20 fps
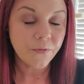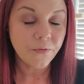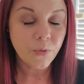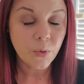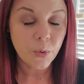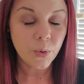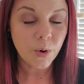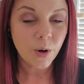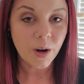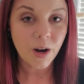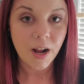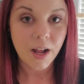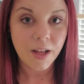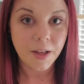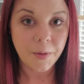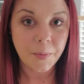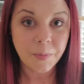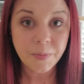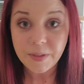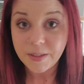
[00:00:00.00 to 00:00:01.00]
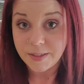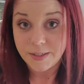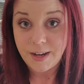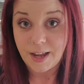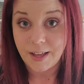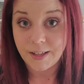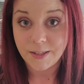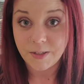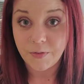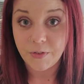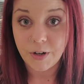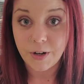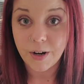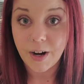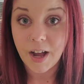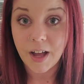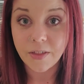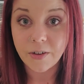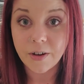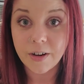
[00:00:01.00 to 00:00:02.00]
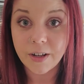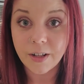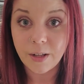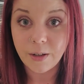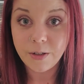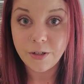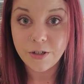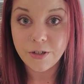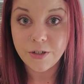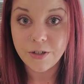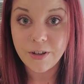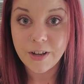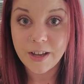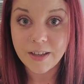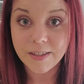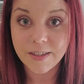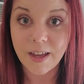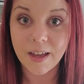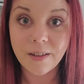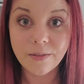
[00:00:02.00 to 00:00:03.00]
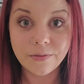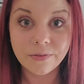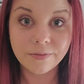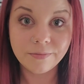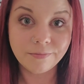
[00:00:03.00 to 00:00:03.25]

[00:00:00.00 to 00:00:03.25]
for stands for other enclosures you guys have.